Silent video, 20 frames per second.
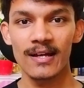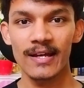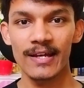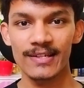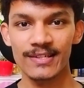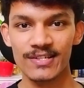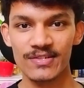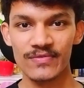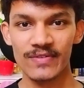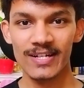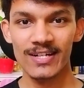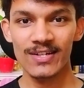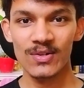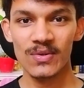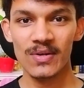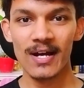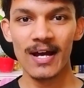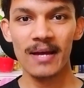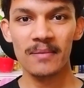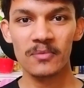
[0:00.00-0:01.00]
In this
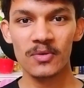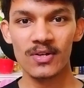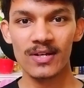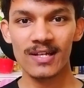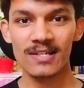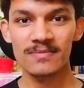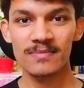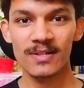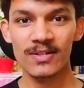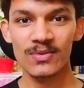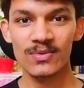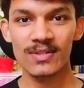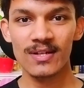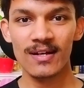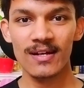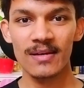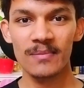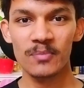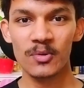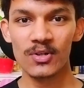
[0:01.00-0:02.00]
video, I'm going to explain you the
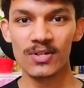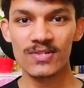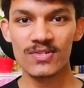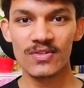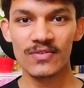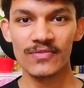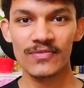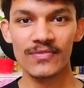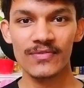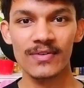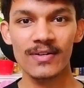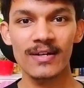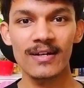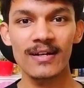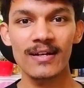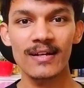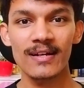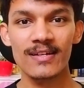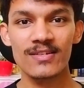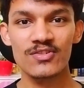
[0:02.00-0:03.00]
importance of
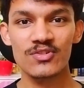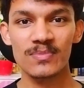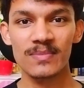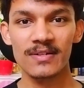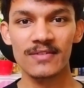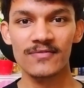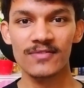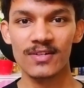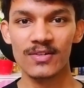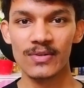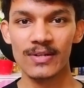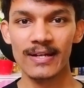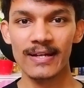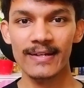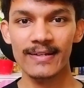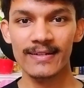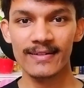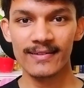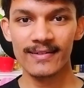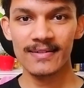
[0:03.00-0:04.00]
resume for your
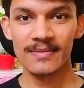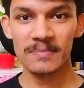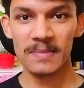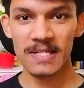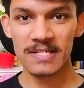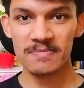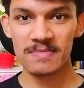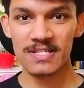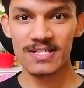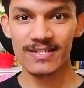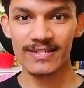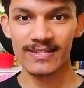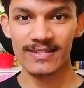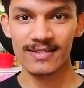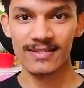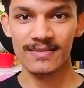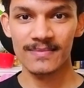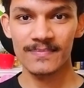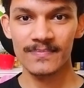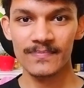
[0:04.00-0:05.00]
intern and placement journey.
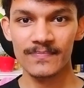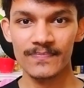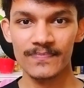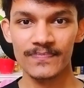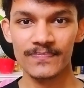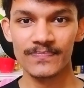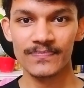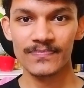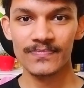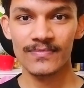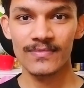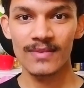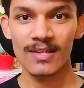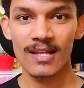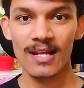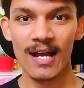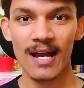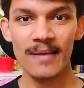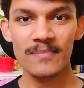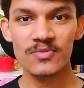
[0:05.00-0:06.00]

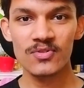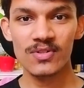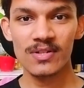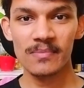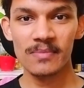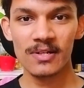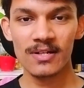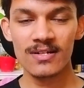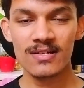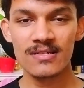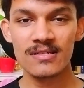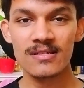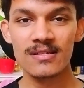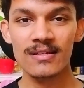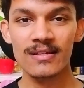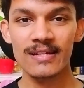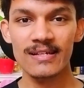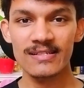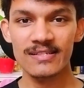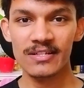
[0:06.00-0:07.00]
I'm Surya Prakash,
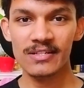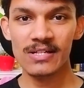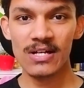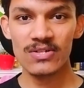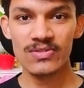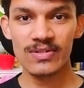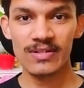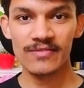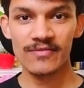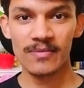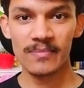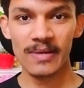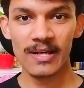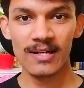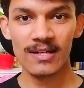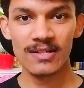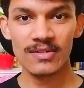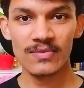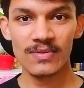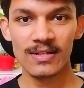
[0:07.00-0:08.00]
EC graduate from
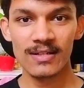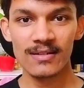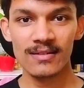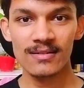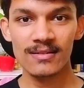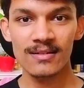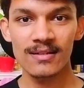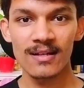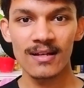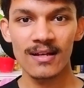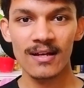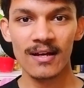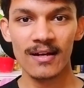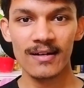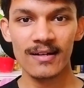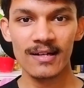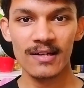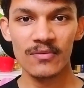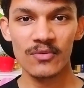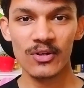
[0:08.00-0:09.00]
NIT Warangal,
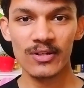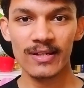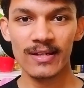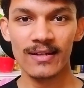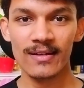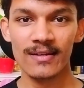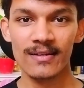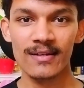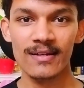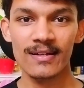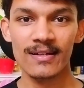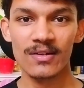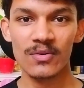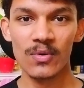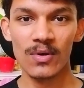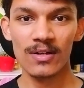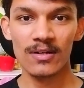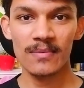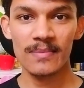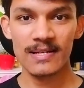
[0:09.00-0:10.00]
currently working in
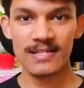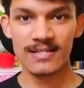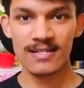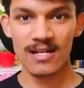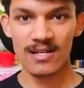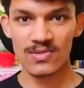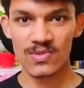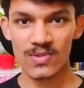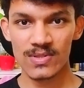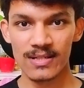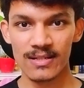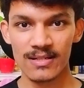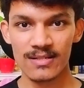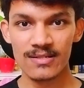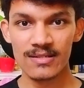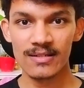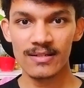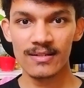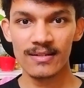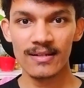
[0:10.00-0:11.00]
Qualcomm as an associate
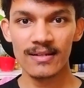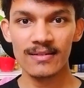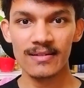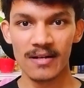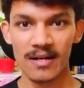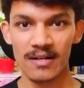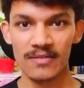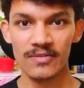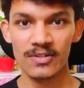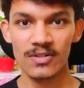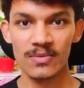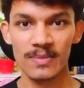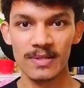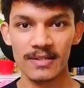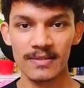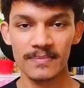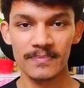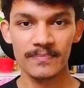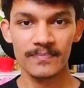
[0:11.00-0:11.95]
engineer in the hardware domain.